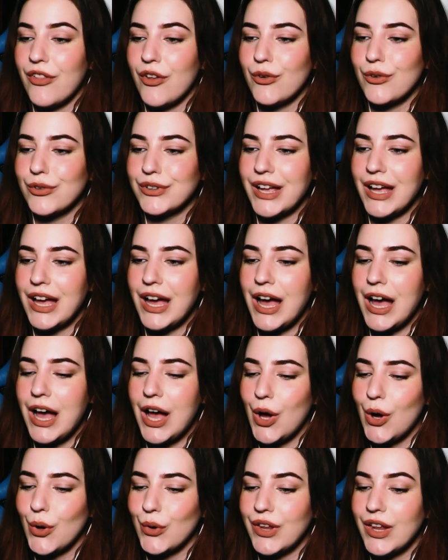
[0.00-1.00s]
Note,
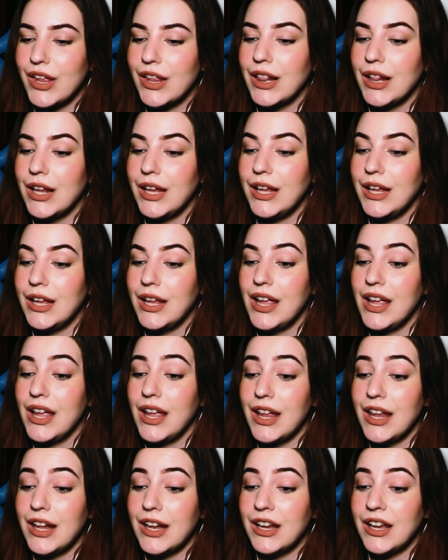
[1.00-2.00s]
how deadly
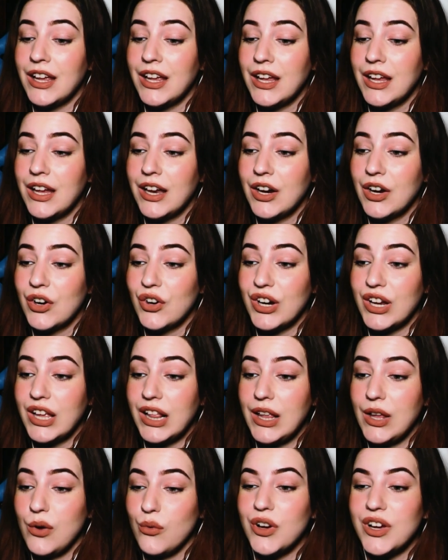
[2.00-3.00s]
it
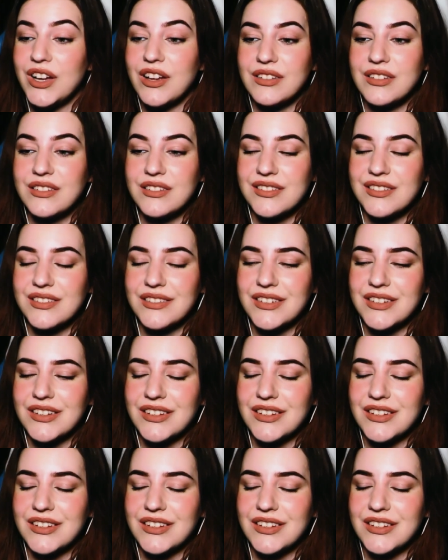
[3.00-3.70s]
really was.